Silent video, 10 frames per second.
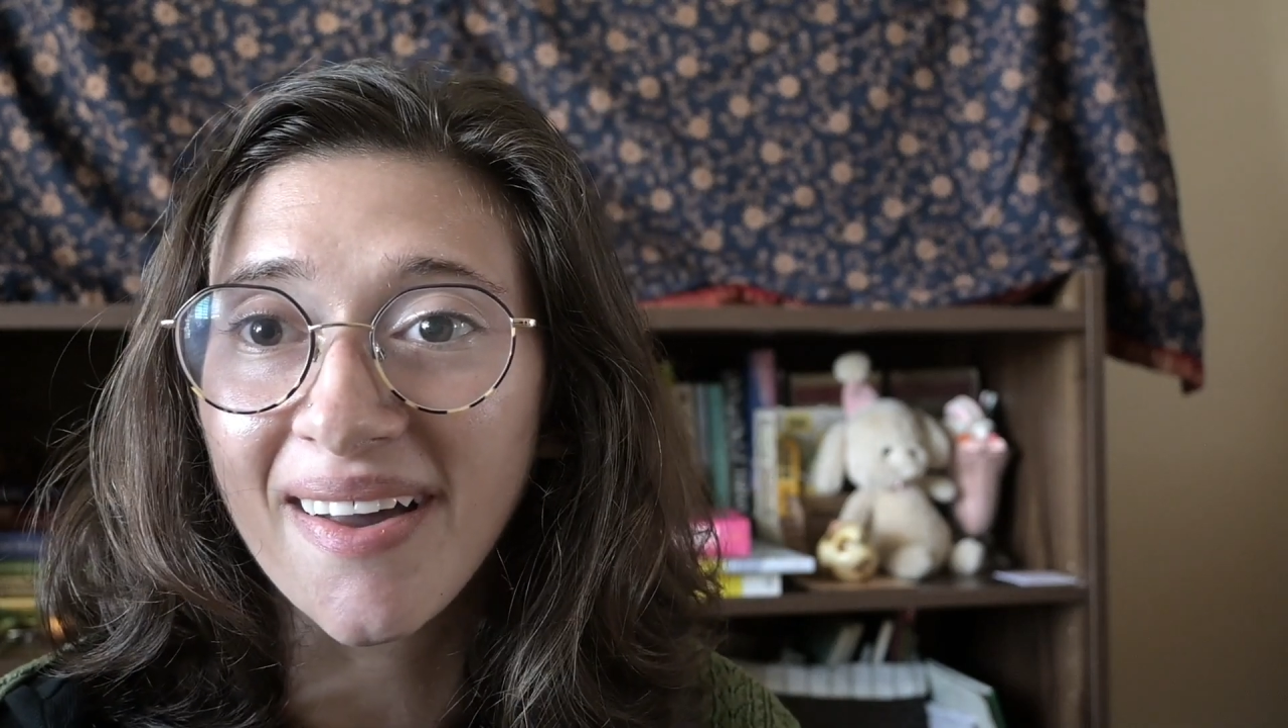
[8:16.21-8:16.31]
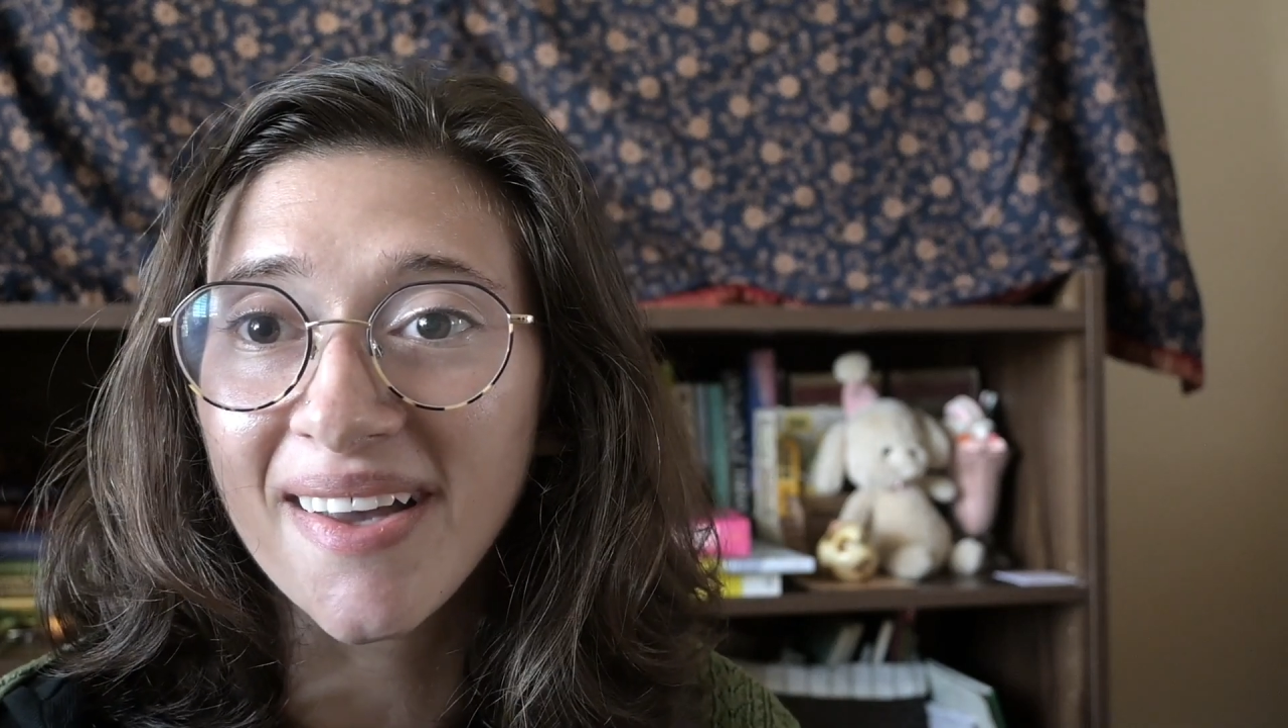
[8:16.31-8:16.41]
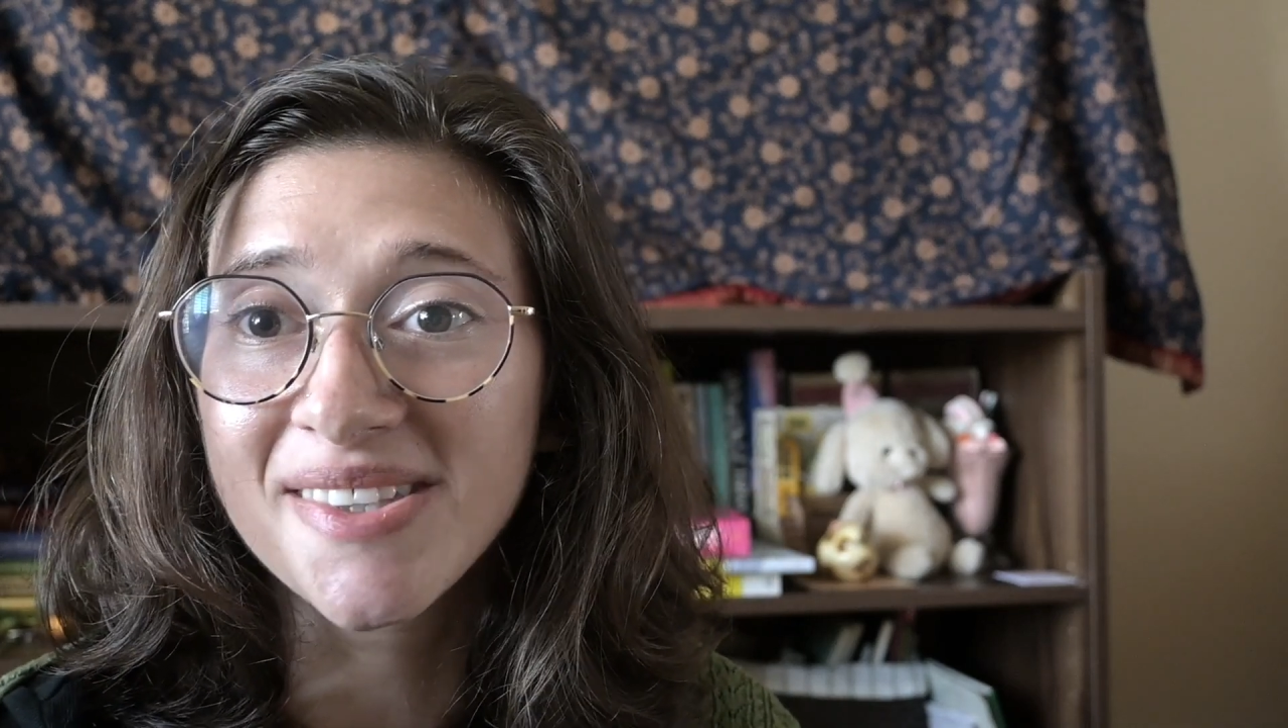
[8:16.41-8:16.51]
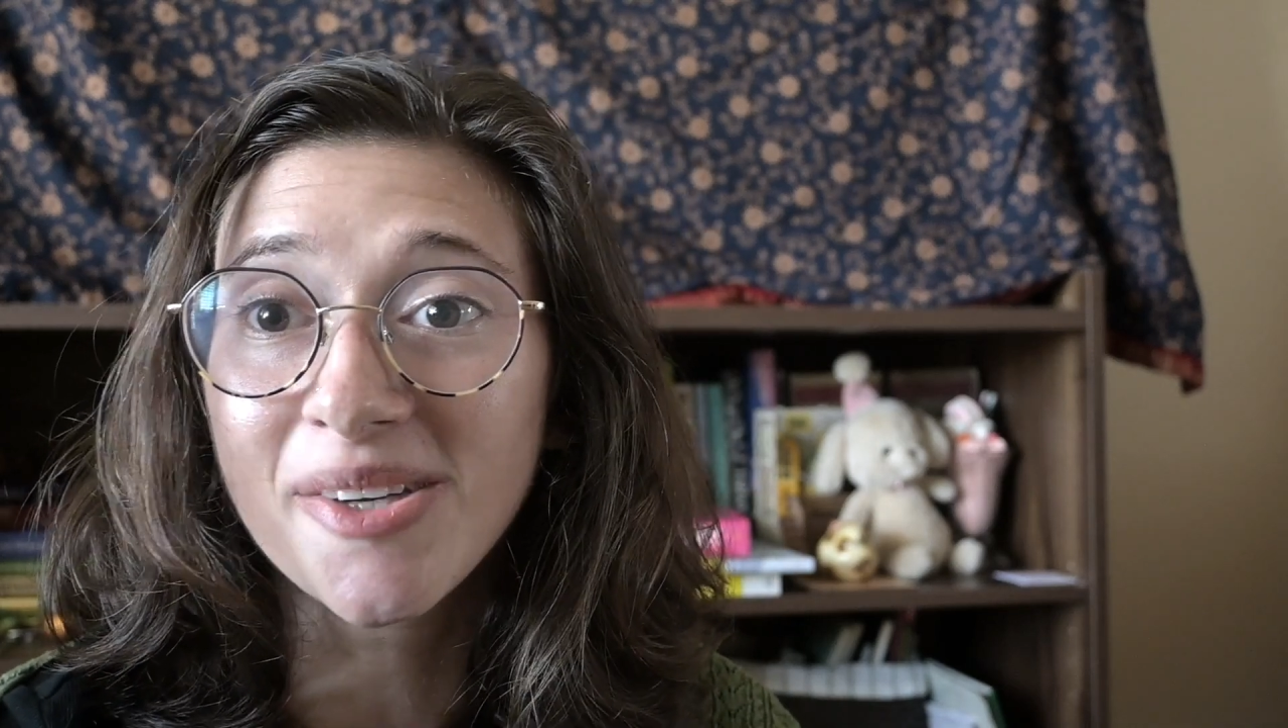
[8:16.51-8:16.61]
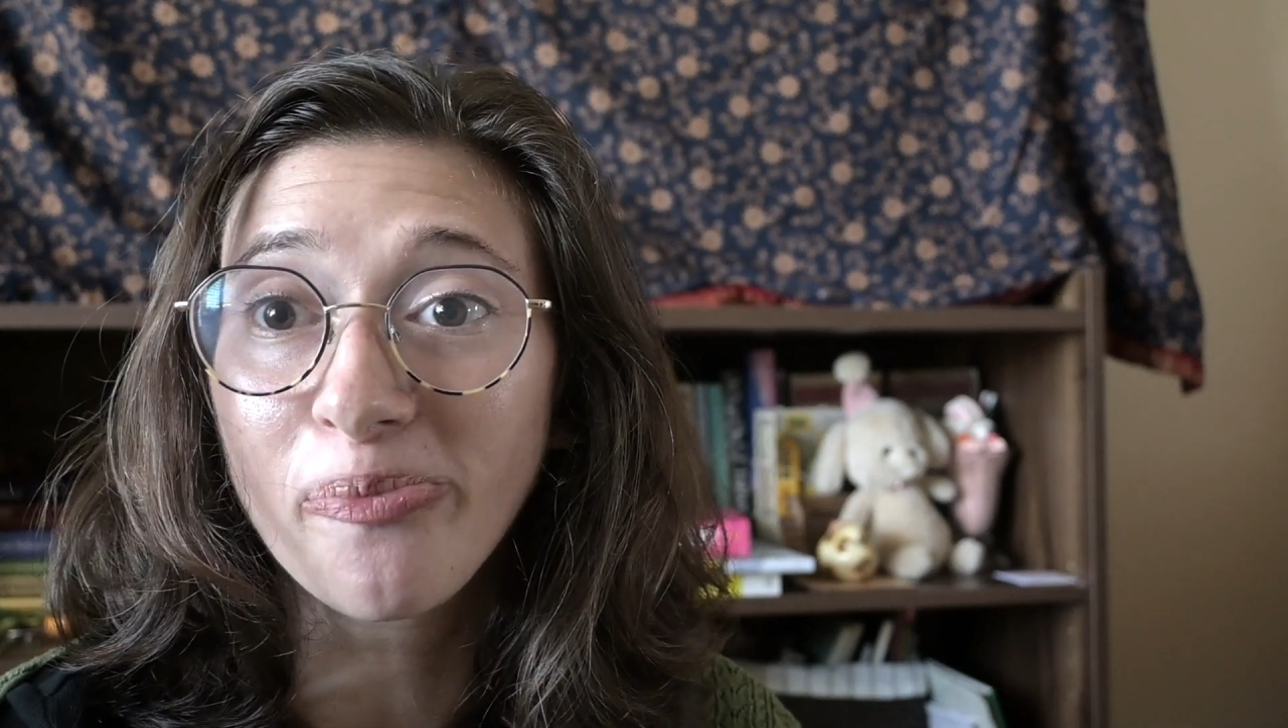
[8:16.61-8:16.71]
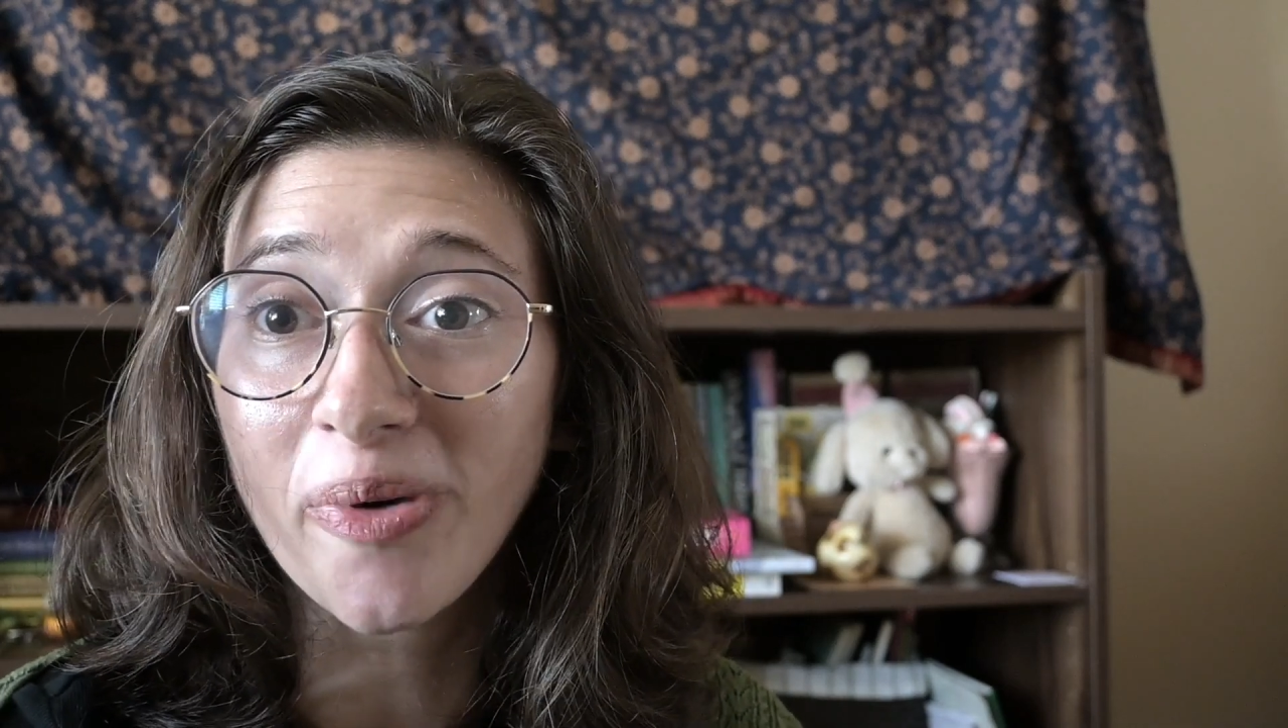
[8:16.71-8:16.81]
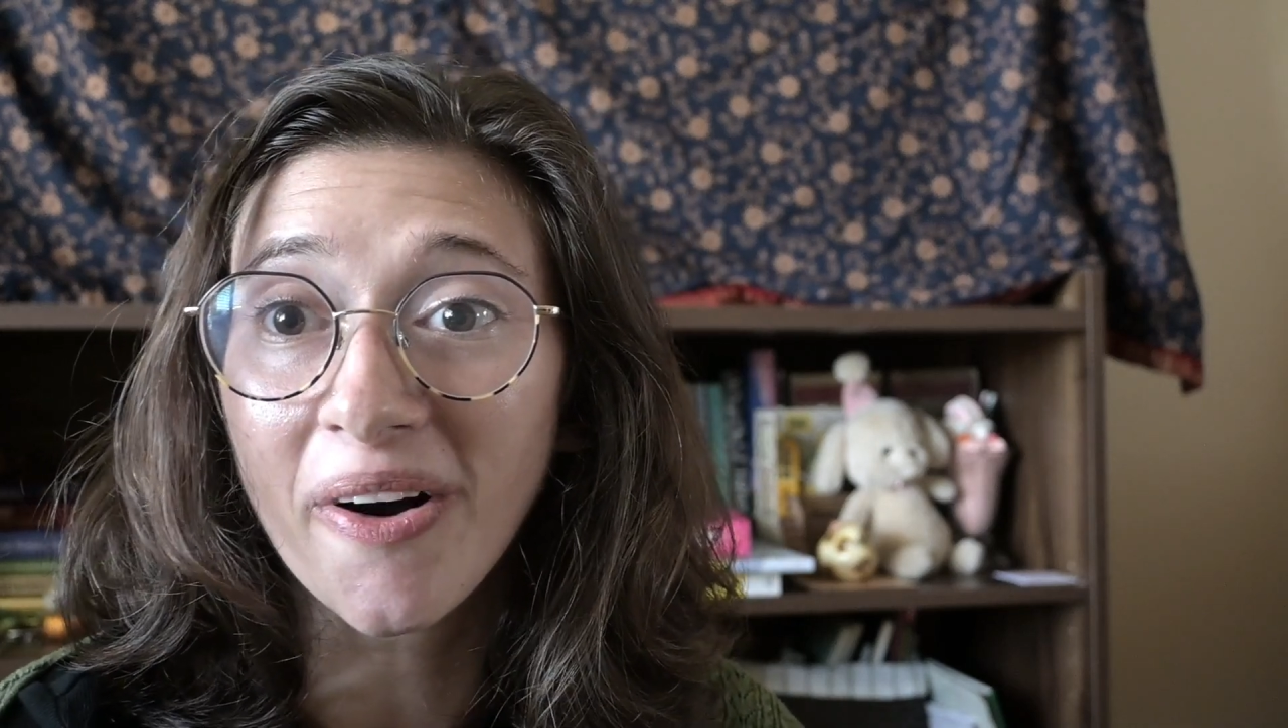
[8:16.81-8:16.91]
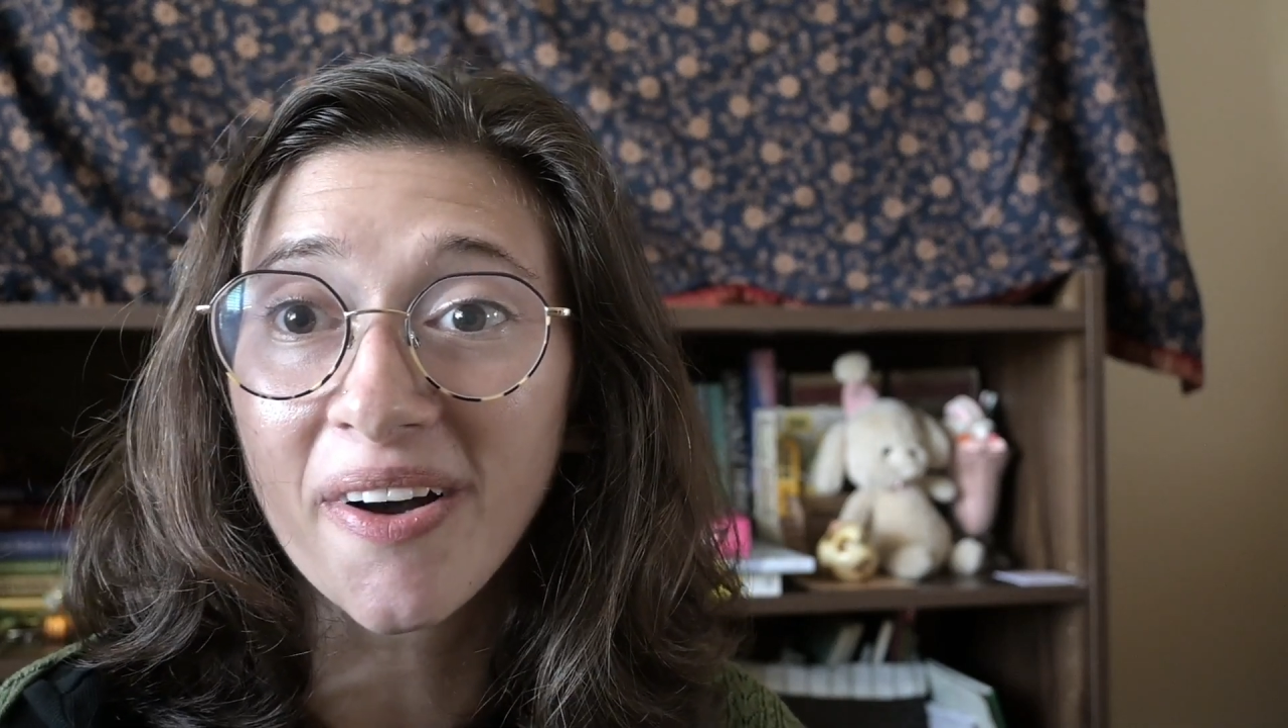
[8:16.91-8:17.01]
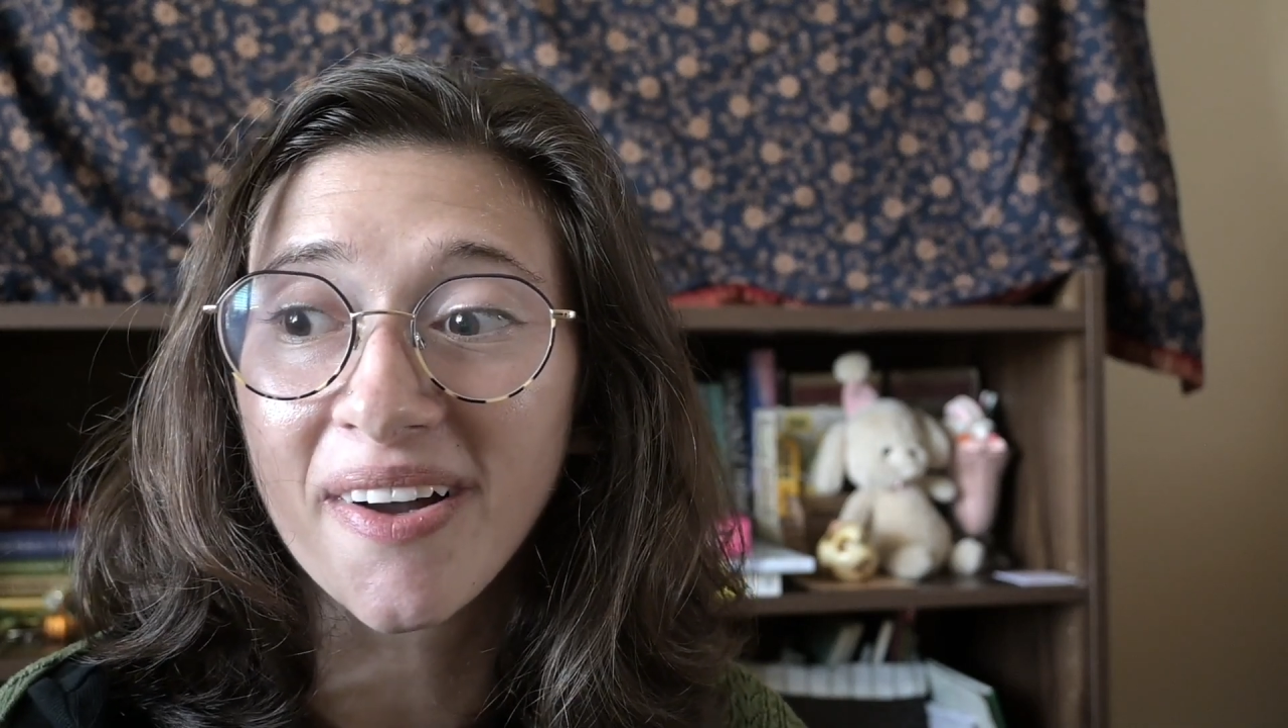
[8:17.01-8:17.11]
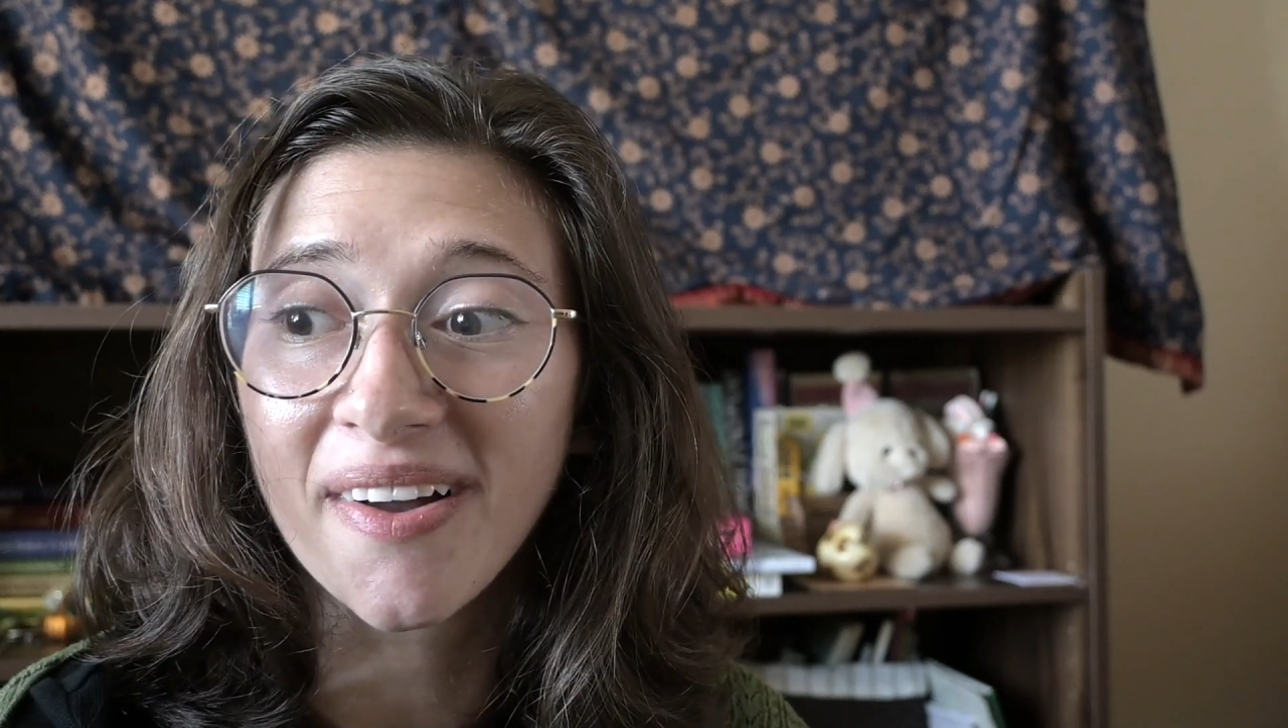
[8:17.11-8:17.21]
is a
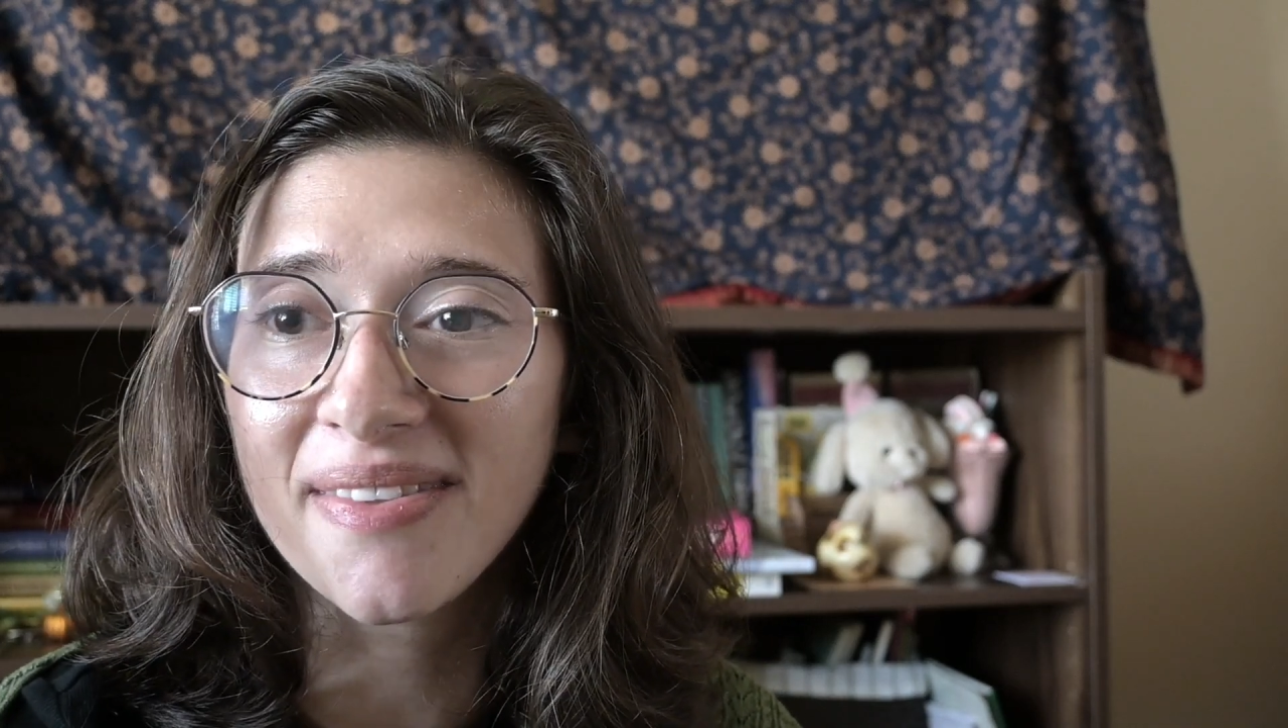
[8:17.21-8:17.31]
book